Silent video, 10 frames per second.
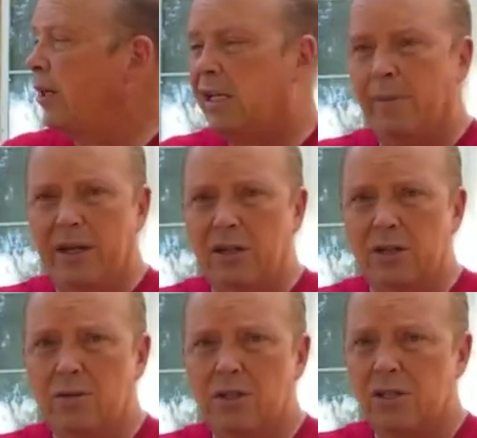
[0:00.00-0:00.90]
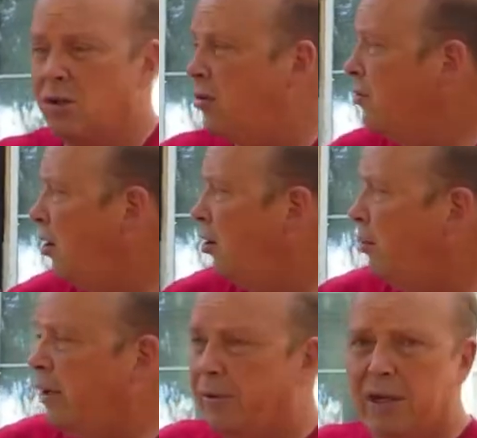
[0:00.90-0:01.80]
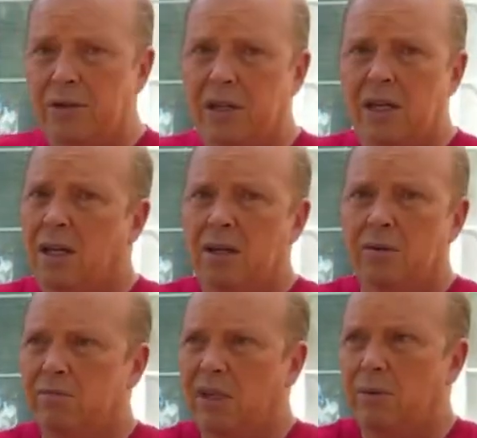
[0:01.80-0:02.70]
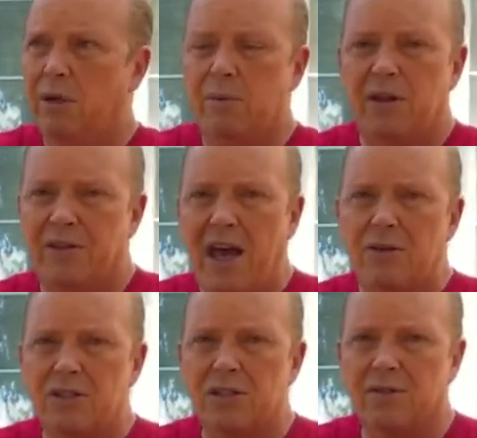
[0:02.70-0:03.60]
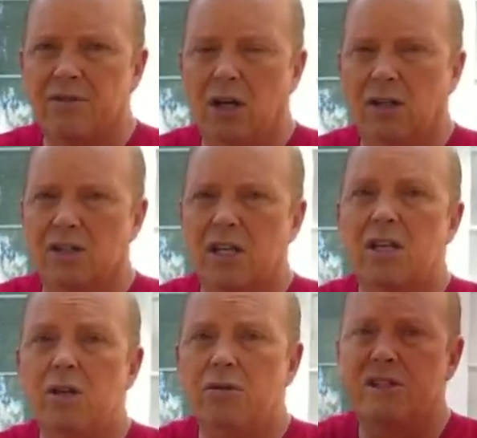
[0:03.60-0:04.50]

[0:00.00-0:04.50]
come in and do the stone all the way around, it would have been thousands of dollars. Huge